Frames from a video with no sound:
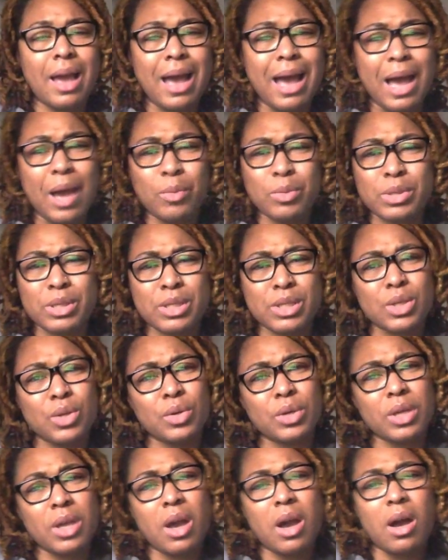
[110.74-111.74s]
I was
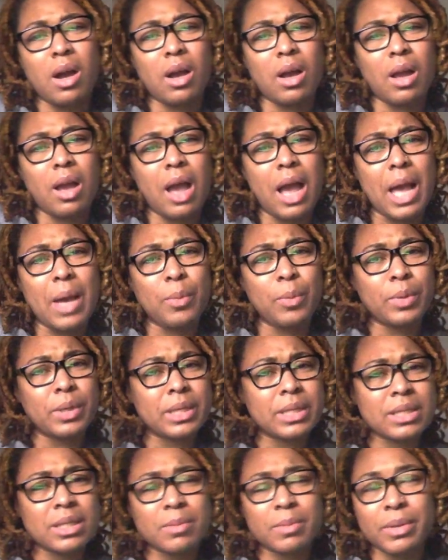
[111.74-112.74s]
still young. I
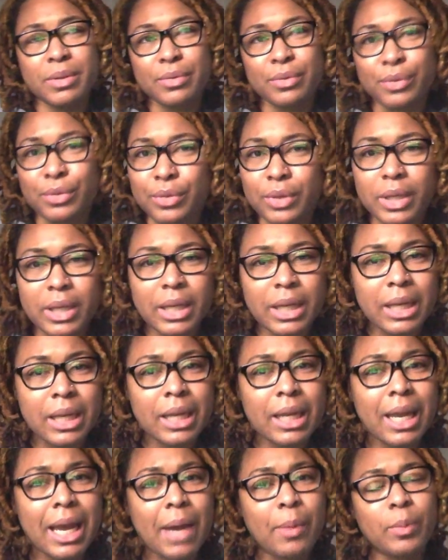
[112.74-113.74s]
wanted to be
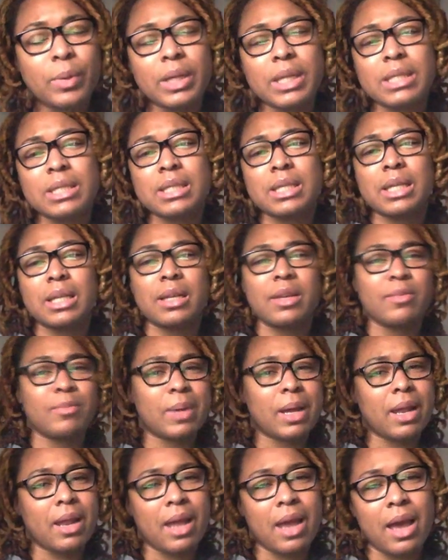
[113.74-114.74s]
free. I wanted to live
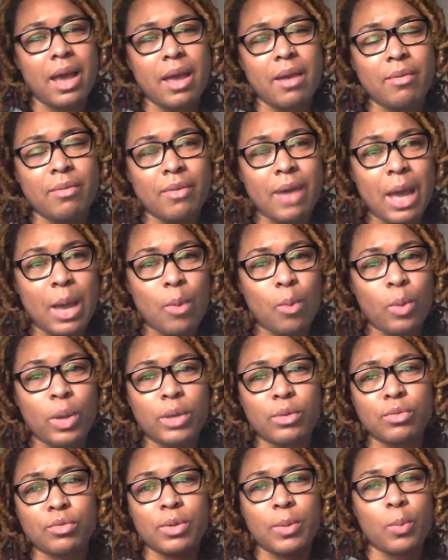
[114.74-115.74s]
my life. I
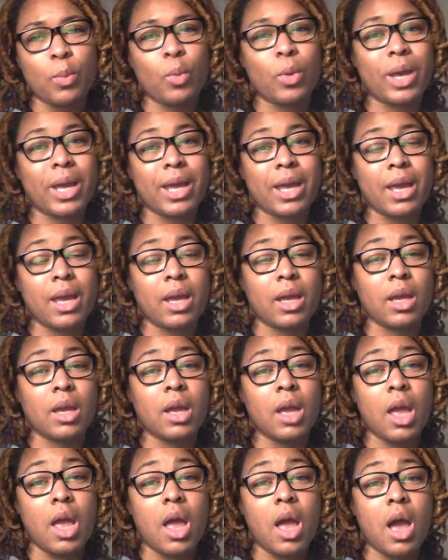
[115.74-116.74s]
went from
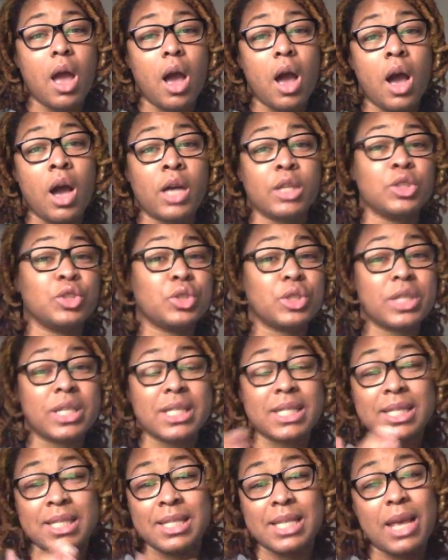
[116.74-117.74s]
weighing
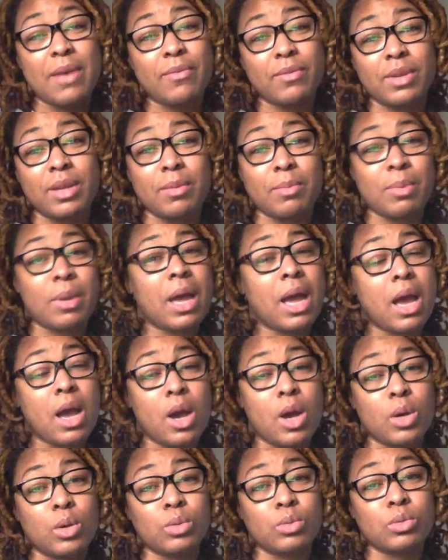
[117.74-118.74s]
170
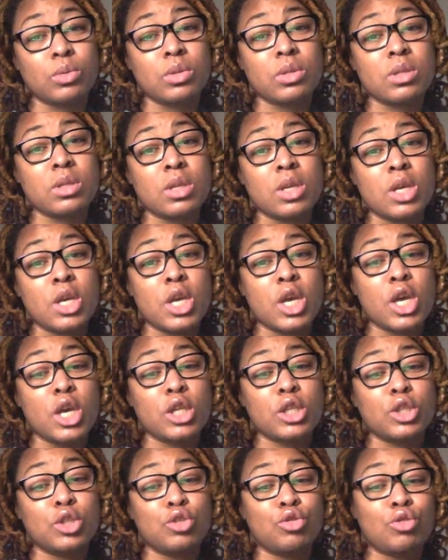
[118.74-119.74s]
pounds,
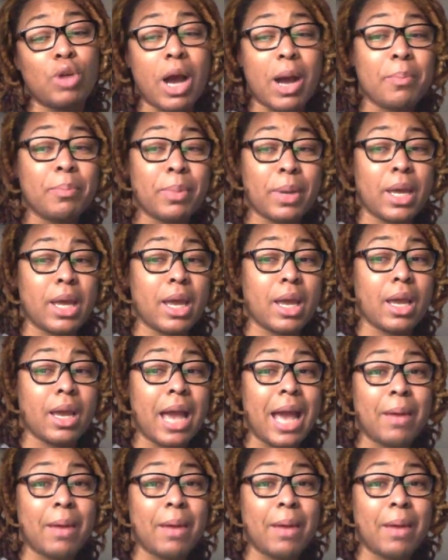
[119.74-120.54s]
dropping